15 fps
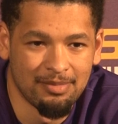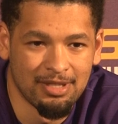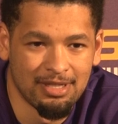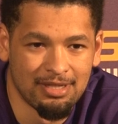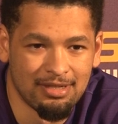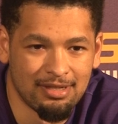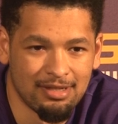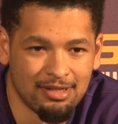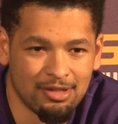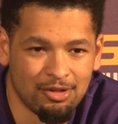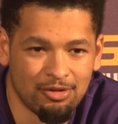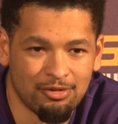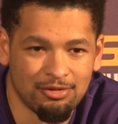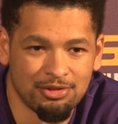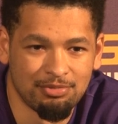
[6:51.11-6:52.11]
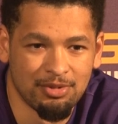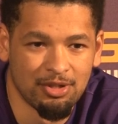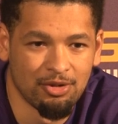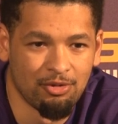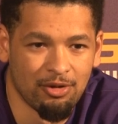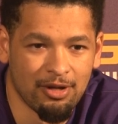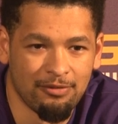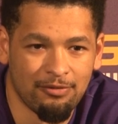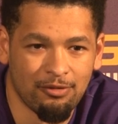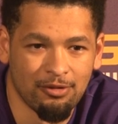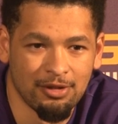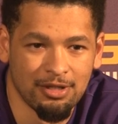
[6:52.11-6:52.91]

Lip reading: But you know, it's been a great 4